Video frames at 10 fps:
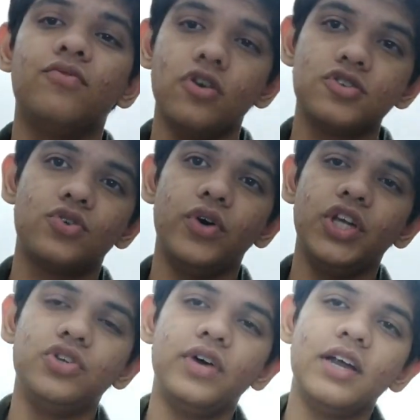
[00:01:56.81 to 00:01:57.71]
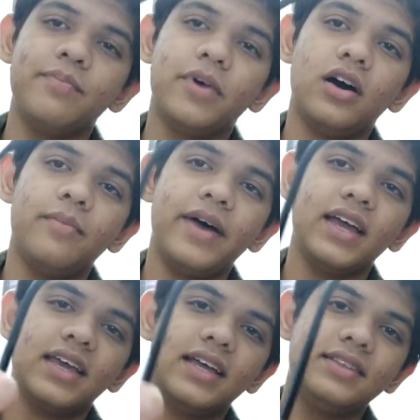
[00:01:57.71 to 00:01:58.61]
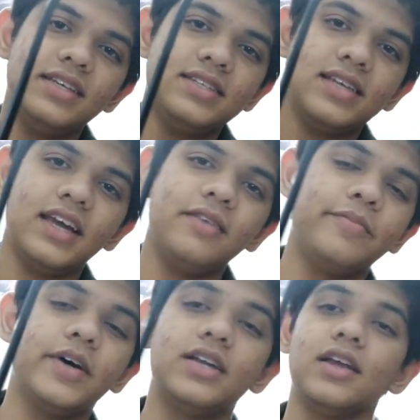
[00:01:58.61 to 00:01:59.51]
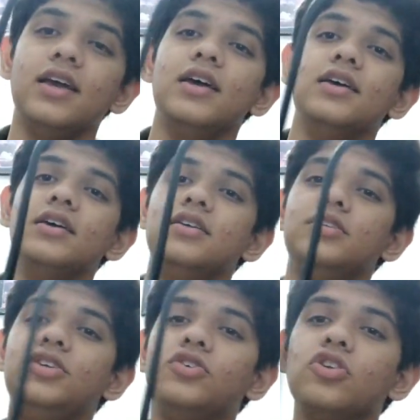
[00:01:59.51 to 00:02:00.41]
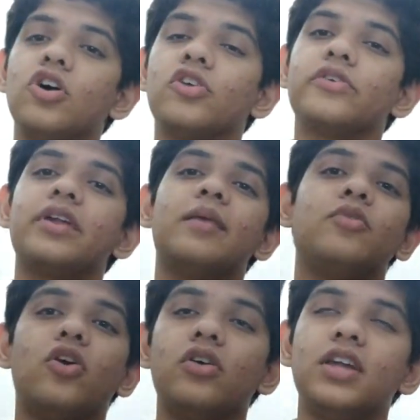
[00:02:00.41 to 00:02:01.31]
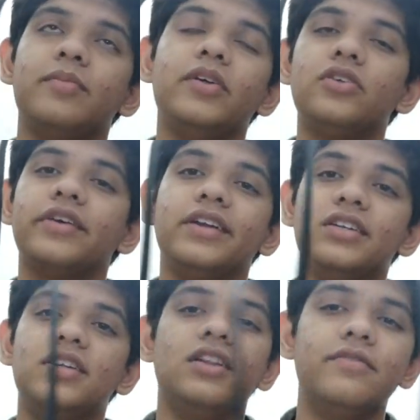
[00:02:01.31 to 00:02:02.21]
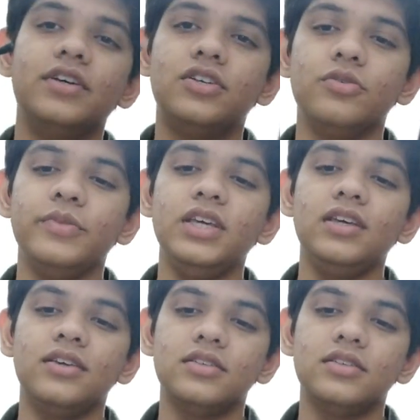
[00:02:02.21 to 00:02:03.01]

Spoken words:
was going to add power bank at this side, but due to lockdown I'm not able to get it delivered to me,